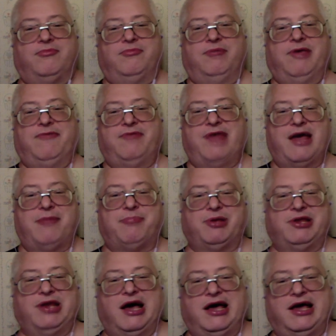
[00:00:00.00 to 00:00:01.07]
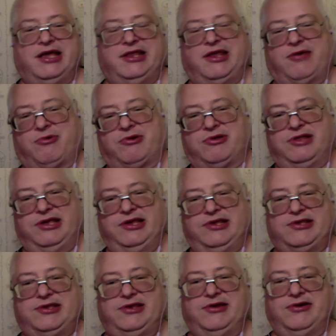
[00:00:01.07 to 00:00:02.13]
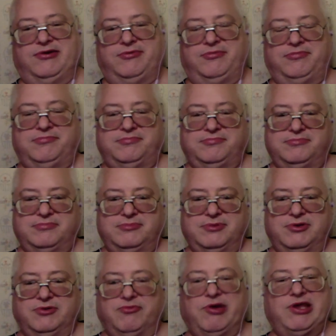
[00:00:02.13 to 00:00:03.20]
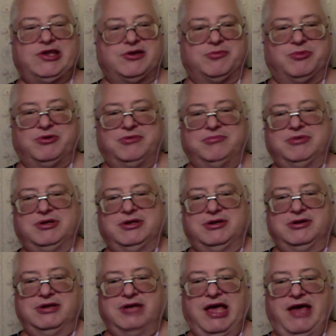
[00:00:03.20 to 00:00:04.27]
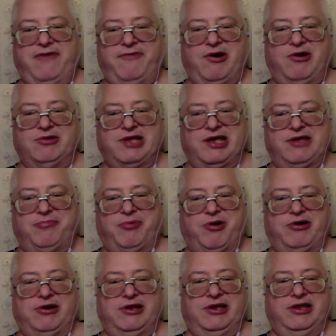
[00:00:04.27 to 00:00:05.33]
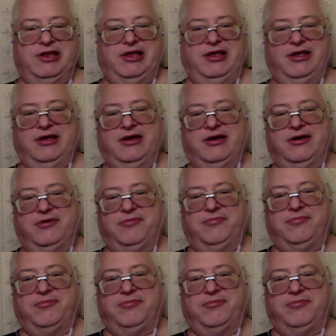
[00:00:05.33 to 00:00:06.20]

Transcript: if not benign, they were at least, you know, reasonable, have all taken part in the uh,